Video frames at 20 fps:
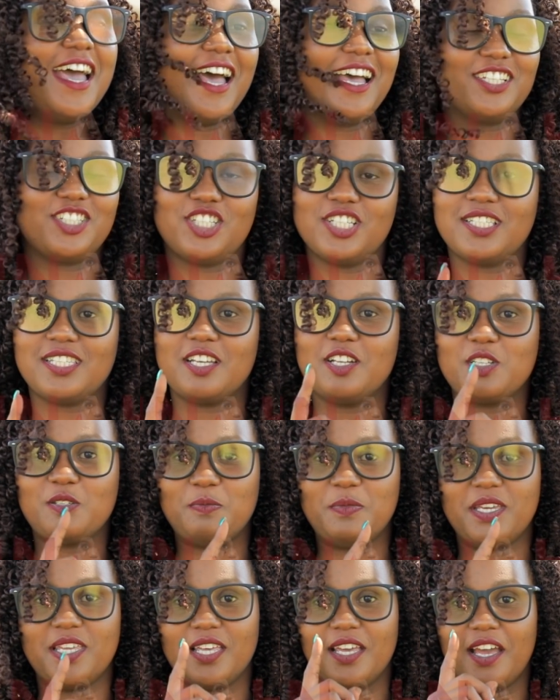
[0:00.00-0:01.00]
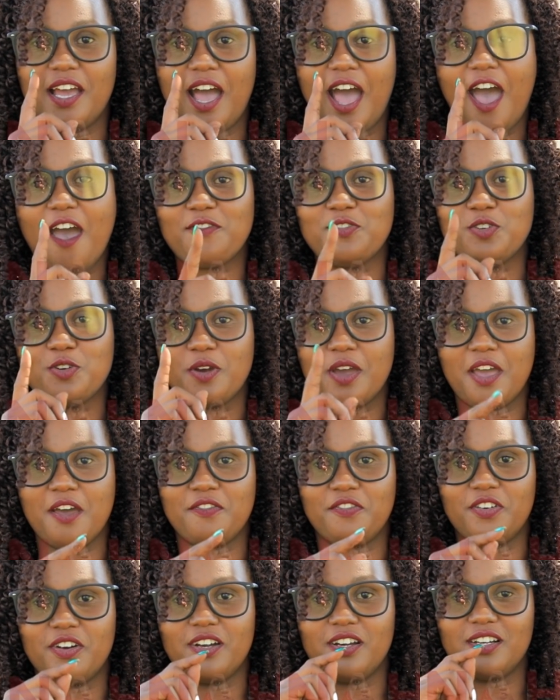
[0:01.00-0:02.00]
And she tells me, have you
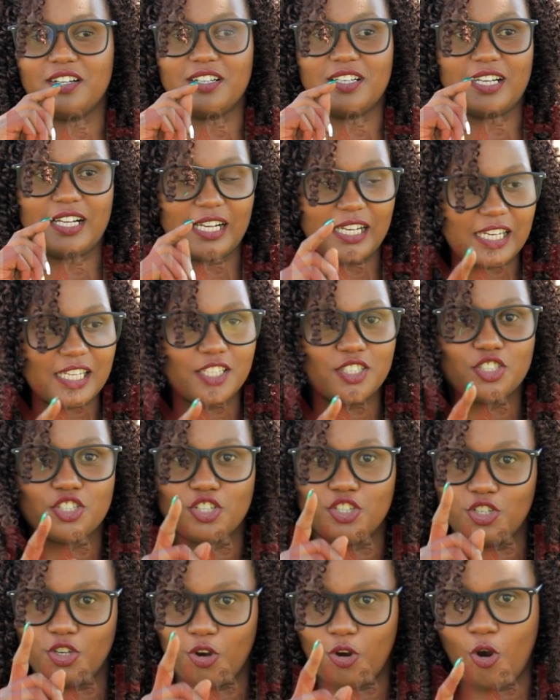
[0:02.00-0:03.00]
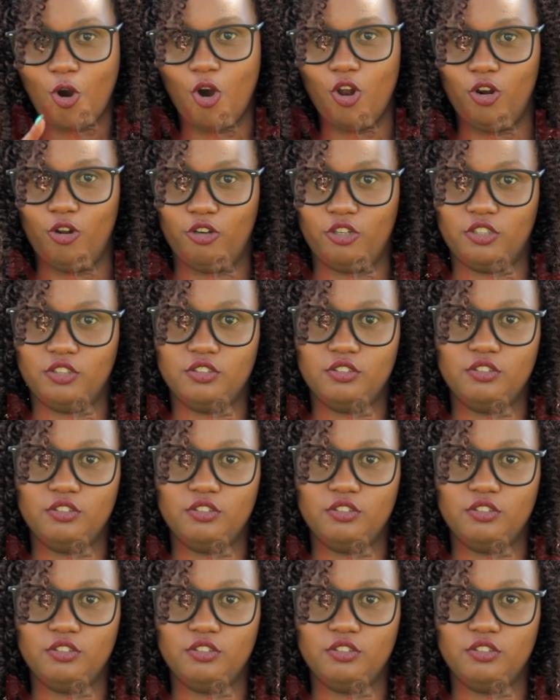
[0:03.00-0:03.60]
ever cleaned your colon?